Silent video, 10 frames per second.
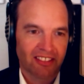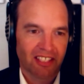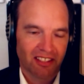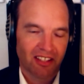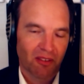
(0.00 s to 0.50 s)

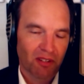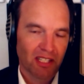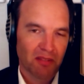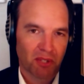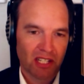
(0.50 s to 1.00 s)
I really
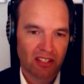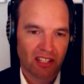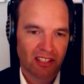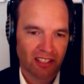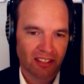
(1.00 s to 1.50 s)
appreciate
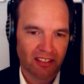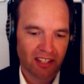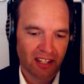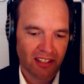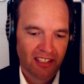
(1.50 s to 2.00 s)
it,
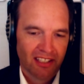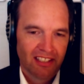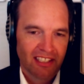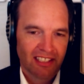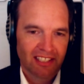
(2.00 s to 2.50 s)
and
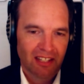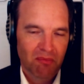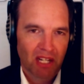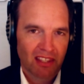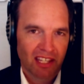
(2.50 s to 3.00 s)
extend
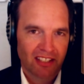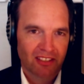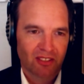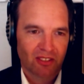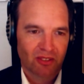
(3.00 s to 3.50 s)
my thanks
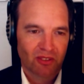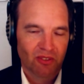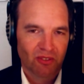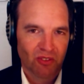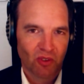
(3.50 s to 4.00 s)

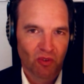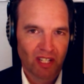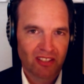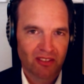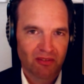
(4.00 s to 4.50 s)
to the
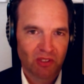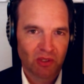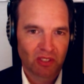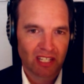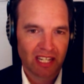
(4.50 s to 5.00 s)
rest of your
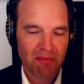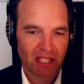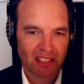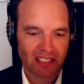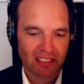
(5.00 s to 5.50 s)
team. I
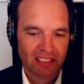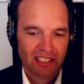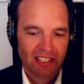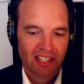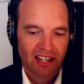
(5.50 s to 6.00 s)
think
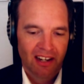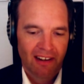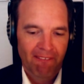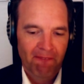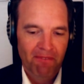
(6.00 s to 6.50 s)

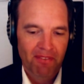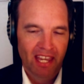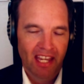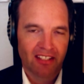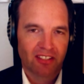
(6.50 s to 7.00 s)

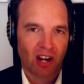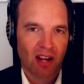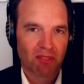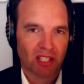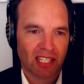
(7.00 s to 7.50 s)
at
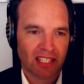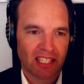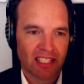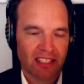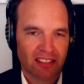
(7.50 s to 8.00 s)
times like
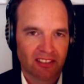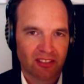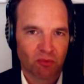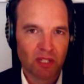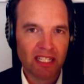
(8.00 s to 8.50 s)
these, it's
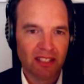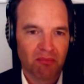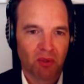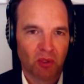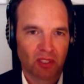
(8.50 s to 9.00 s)
really
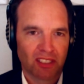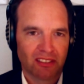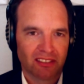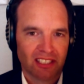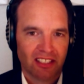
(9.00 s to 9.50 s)
important
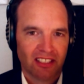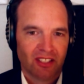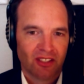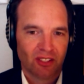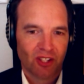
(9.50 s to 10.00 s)

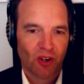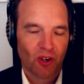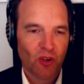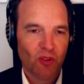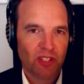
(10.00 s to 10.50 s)
to know
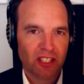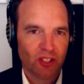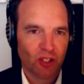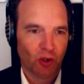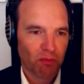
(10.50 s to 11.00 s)
who's in your
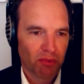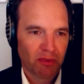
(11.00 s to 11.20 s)
group,